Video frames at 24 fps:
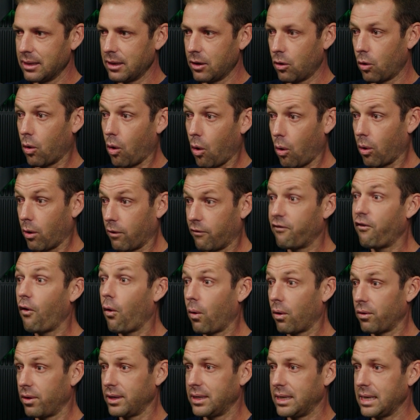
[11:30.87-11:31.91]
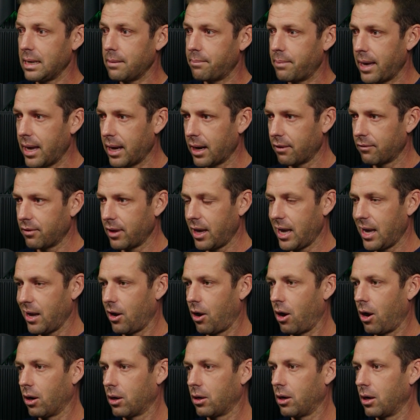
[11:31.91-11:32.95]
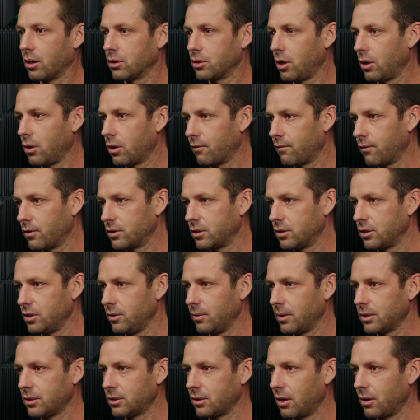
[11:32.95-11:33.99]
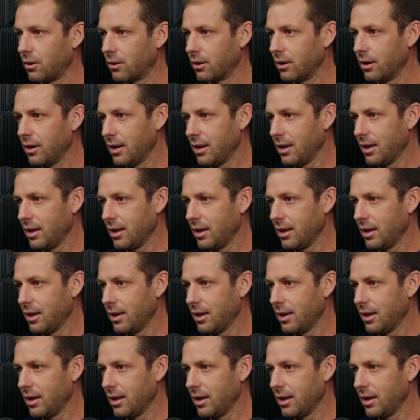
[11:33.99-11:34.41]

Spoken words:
or for the depeg of the Hong Kong dollar versus the US dollar.